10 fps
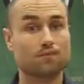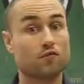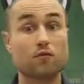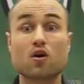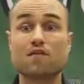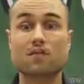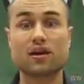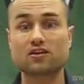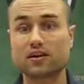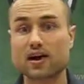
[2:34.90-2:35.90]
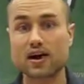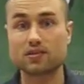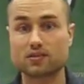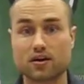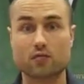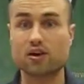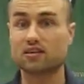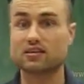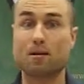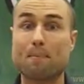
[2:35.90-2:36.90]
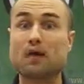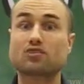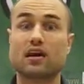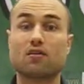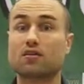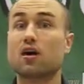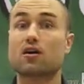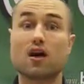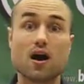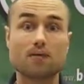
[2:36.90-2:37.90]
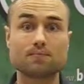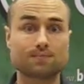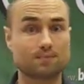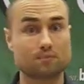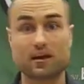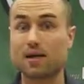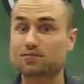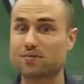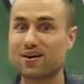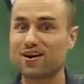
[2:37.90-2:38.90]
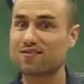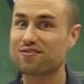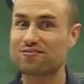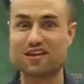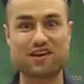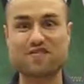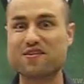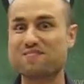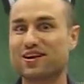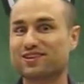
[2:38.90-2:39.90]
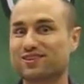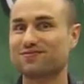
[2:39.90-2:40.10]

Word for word: For more information, guys, you can reach us at bouncehealth.com. My name's Ameer. Thank you very much.